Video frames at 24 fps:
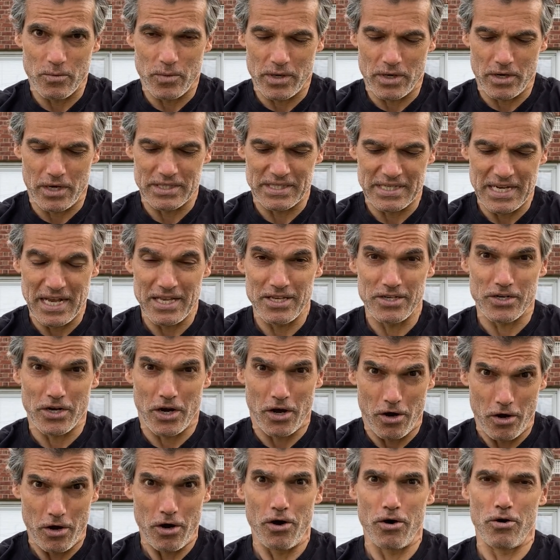When I tell you to
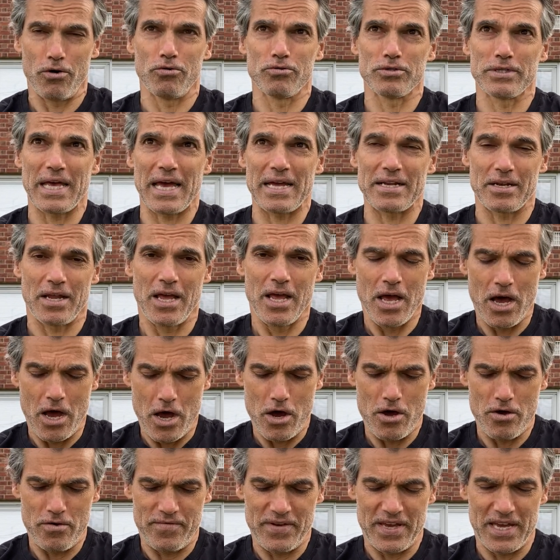hold that
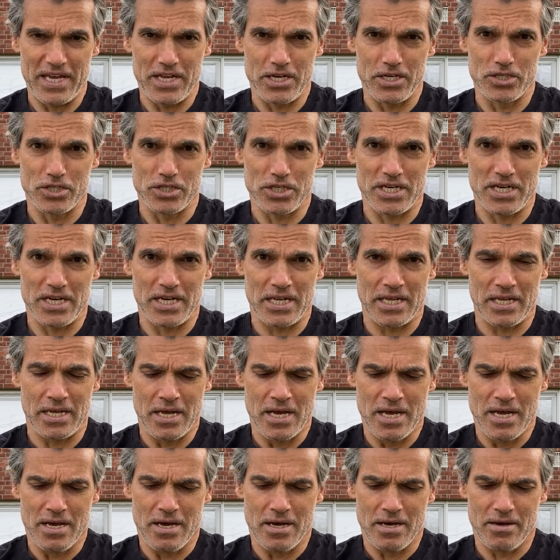overhead genie
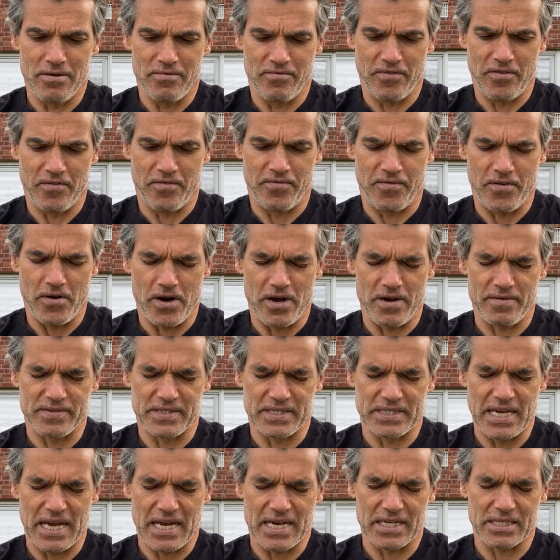for 5
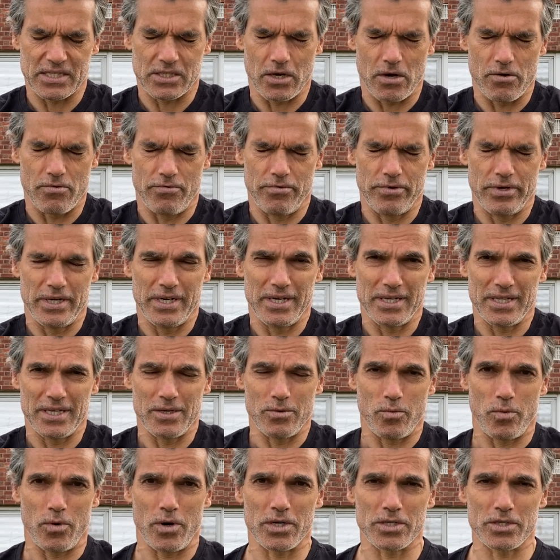seconds, I really
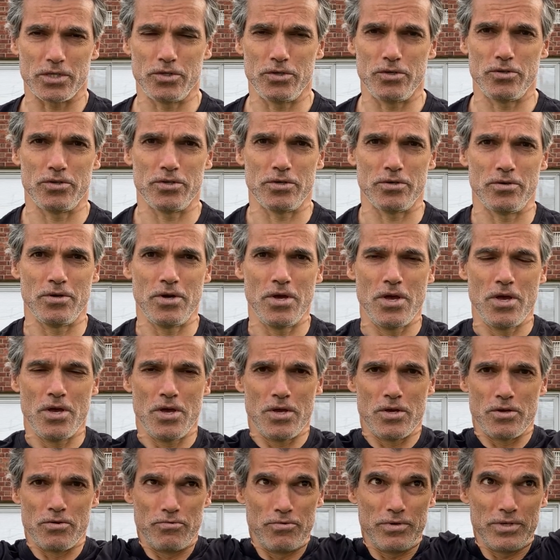want you to
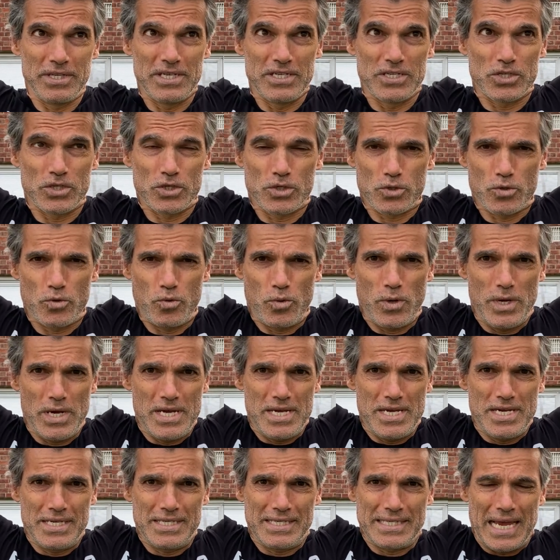really
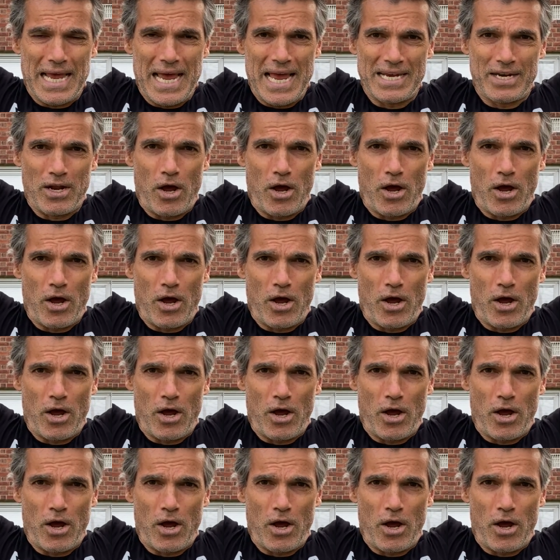squeeze and